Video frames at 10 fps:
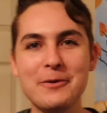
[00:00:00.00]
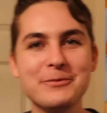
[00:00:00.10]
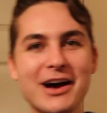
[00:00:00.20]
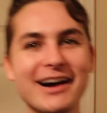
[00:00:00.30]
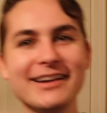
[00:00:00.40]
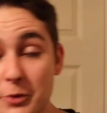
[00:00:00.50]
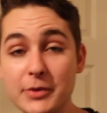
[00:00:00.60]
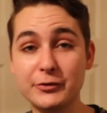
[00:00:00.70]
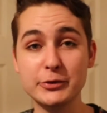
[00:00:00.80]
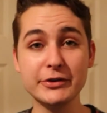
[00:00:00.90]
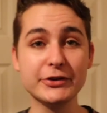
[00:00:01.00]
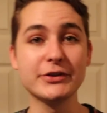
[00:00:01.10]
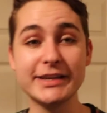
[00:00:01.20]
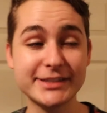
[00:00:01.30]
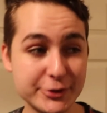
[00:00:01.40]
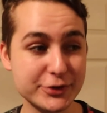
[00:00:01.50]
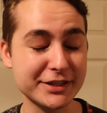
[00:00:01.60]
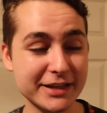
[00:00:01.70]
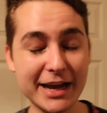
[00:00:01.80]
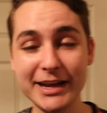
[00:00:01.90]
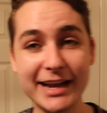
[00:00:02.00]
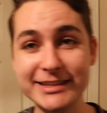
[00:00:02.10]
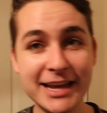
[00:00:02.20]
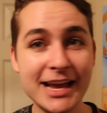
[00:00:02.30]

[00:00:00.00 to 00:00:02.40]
I'm not. But for real though, like seriously, I, I,